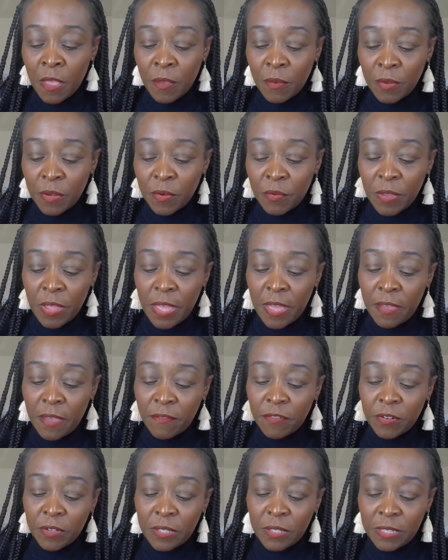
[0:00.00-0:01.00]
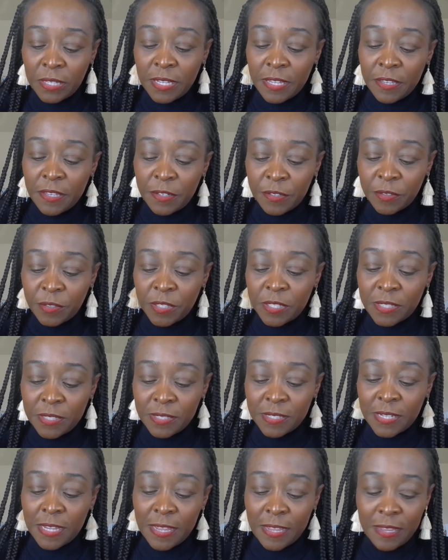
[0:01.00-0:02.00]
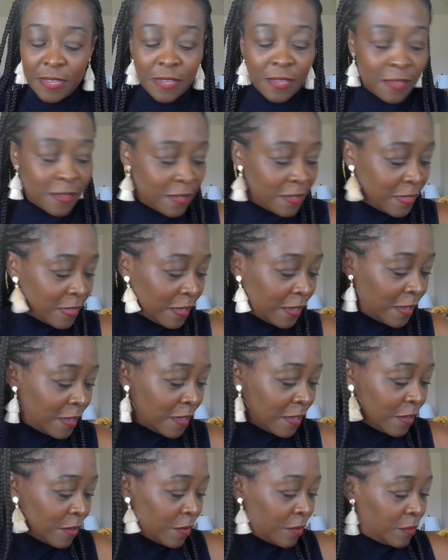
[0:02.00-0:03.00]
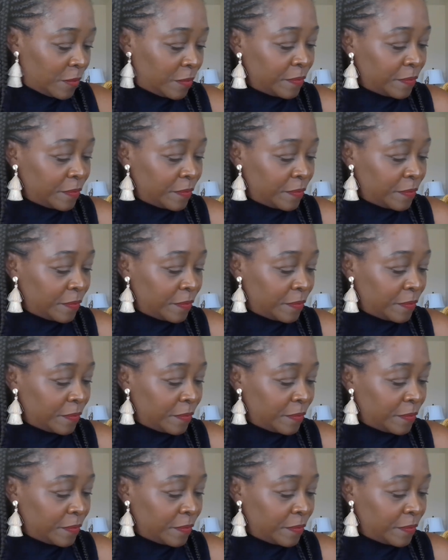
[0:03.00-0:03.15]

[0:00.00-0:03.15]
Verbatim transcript: What do we have for Leo today? Thank you.